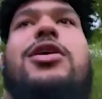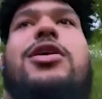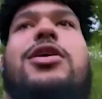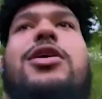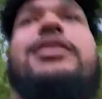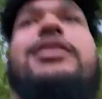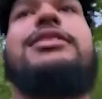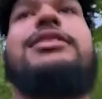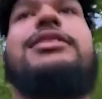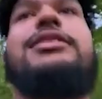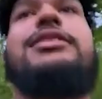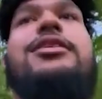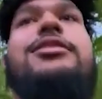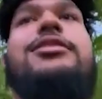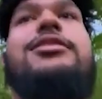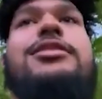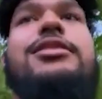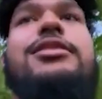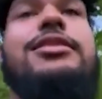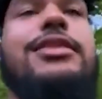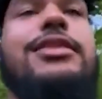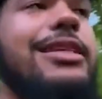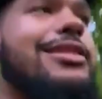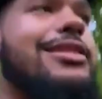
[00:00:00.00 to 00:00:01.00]
intelligent,
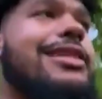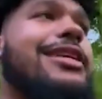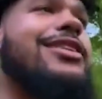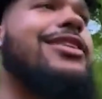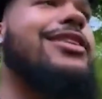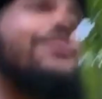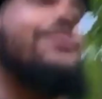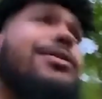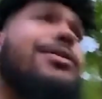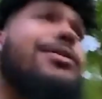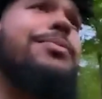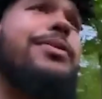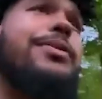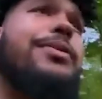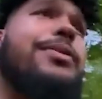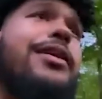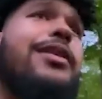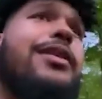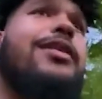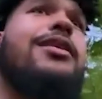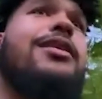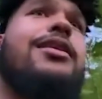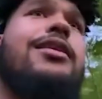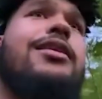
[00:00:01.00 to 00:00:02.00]
instinctive football
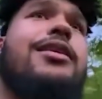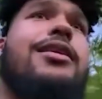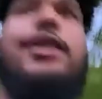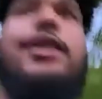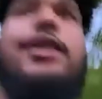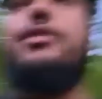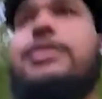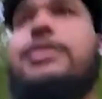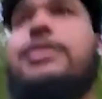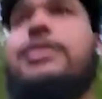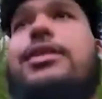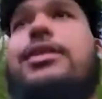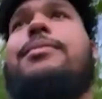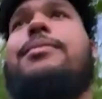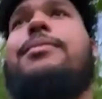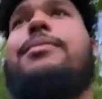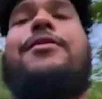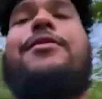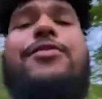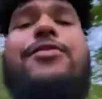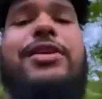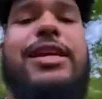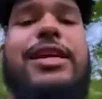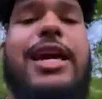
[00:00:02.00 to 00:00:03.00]
player, has a good mind
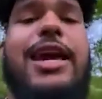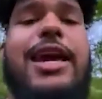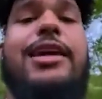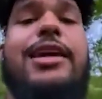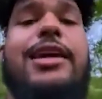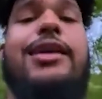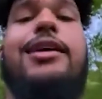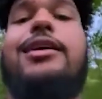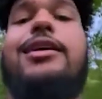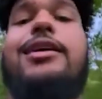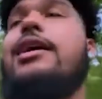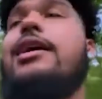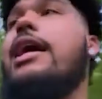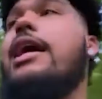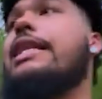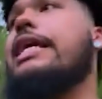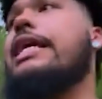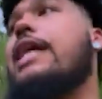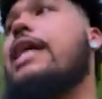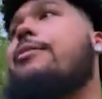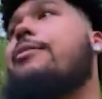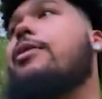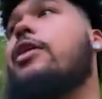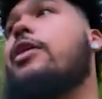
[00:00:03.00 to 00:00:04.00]
for the game. I think
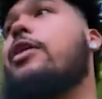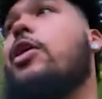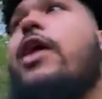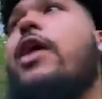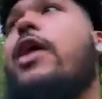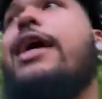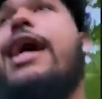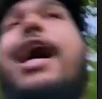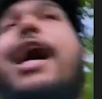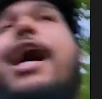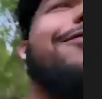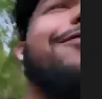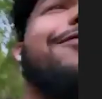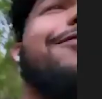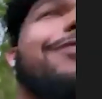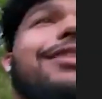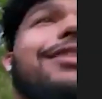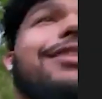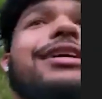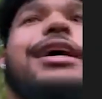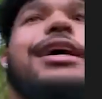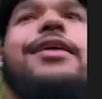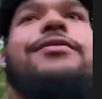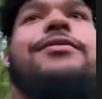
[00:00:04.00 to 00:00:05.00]
I'm a great
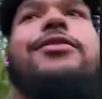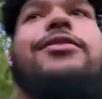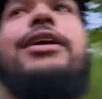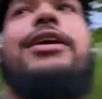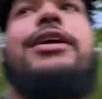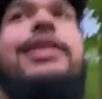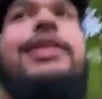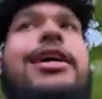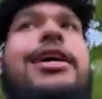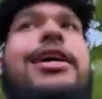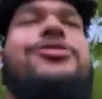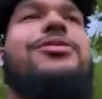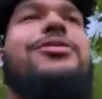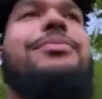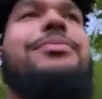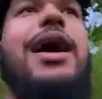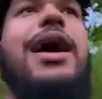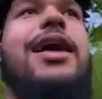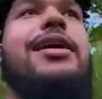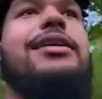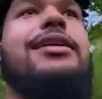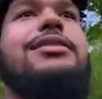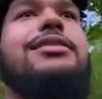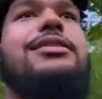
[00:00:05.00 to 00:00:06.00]
athlete, have great natural
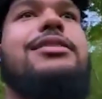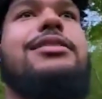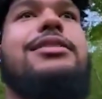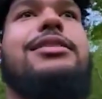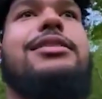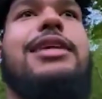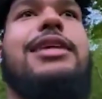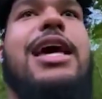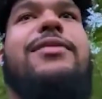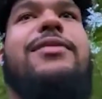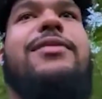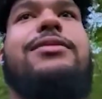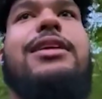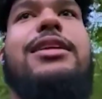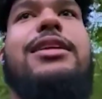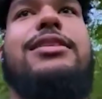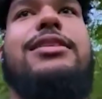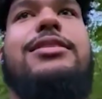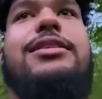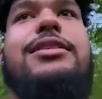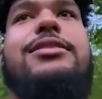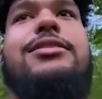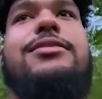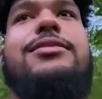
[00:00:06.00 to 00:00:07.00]
balance and just
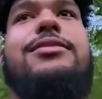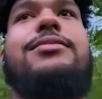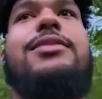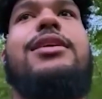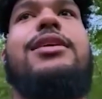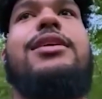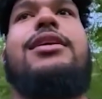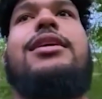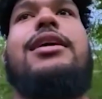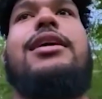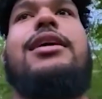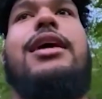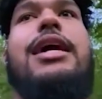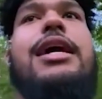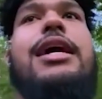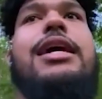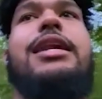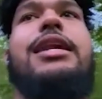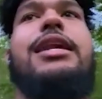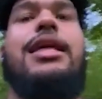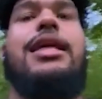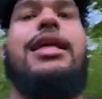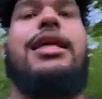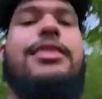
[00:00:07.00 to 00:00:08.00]
athleticism.
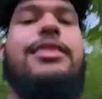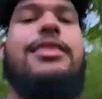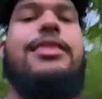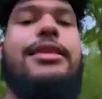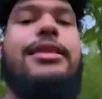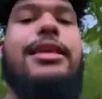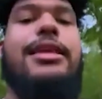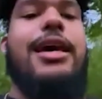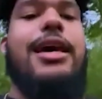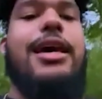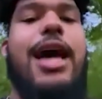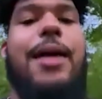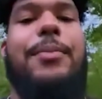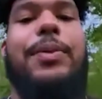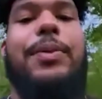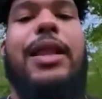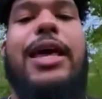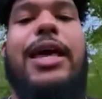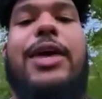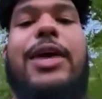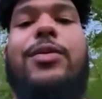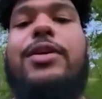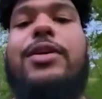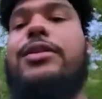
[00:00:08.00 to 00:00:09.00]
And I think that I
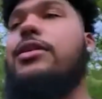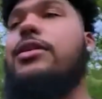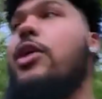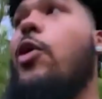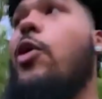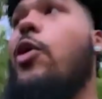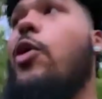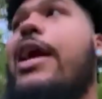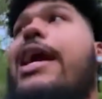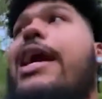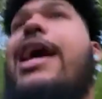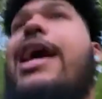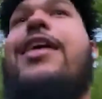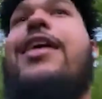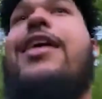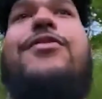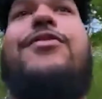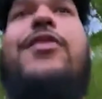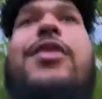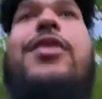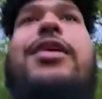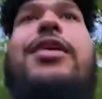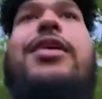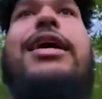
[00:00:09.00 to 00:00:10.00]
play with great
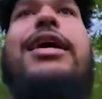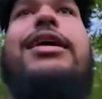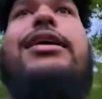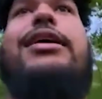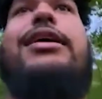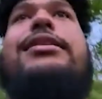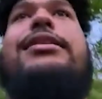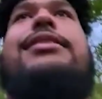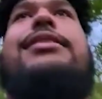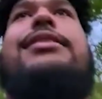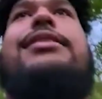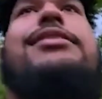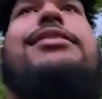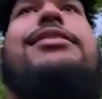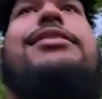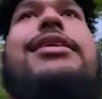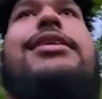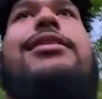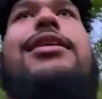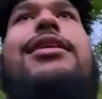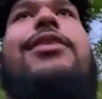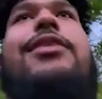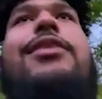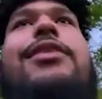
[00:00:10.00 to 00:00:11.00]
effort and intensity
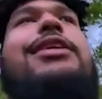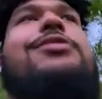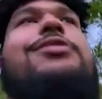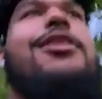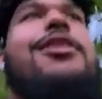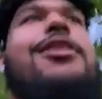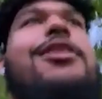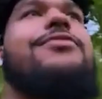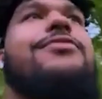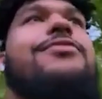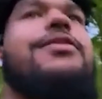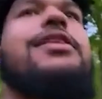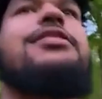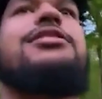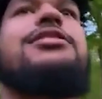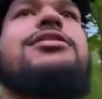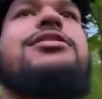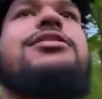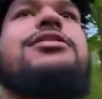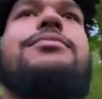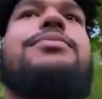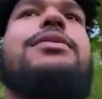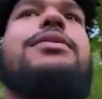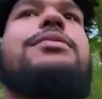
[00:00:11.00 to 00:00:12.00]
and, like, really try to finish
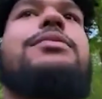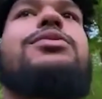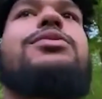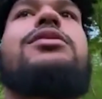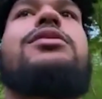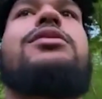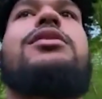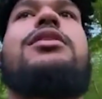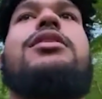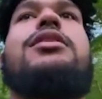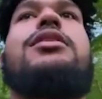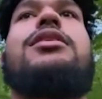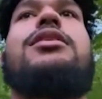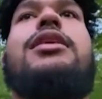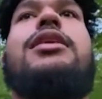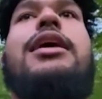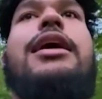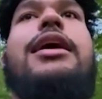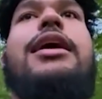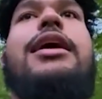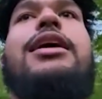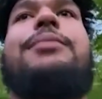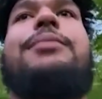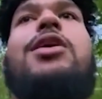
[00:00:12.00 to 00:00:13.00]
people.
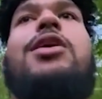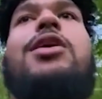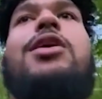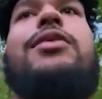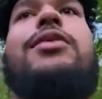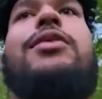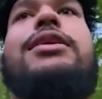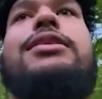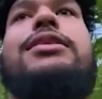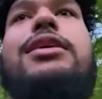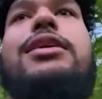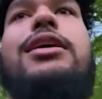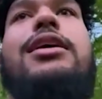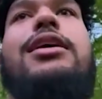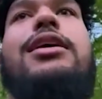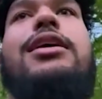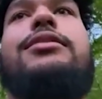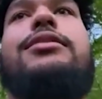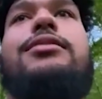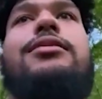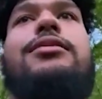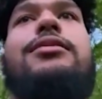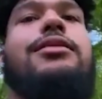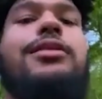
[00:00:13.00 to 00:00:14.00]
And I'm always
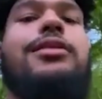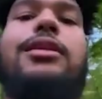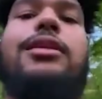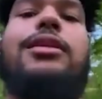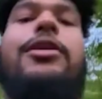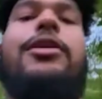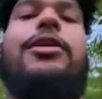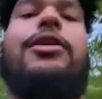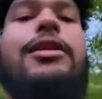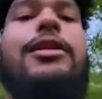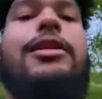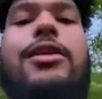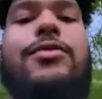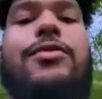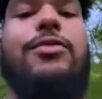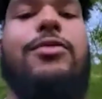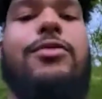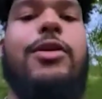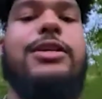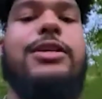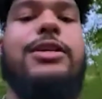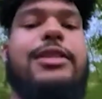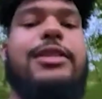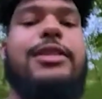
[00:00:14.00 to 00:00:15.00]
learning and looking for
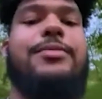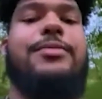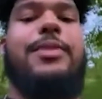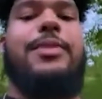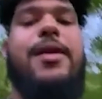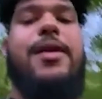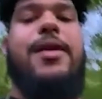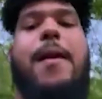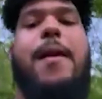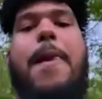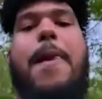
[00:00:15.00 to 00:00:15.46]
ways to get better.